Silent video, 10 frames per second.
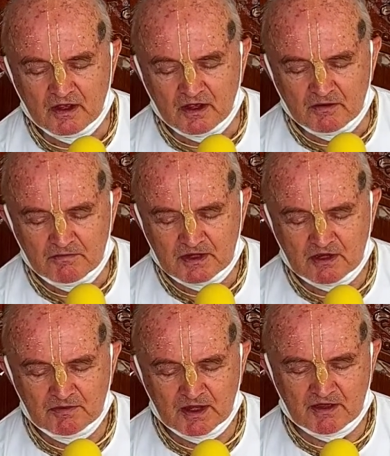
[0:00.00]

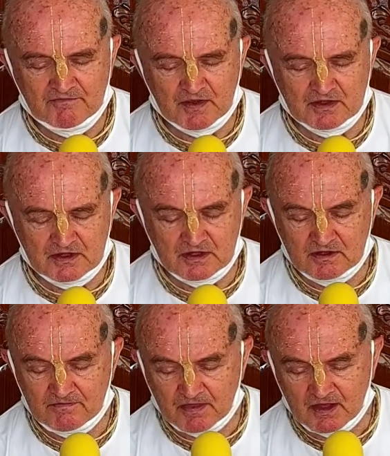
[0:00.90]
becoming affected,
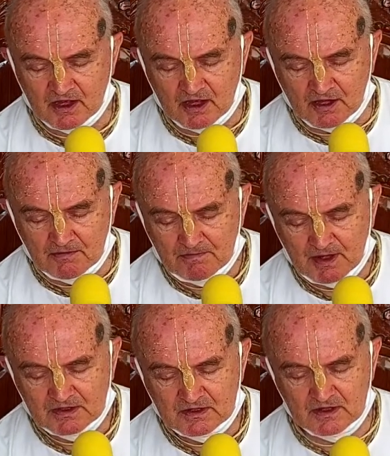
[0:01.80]
but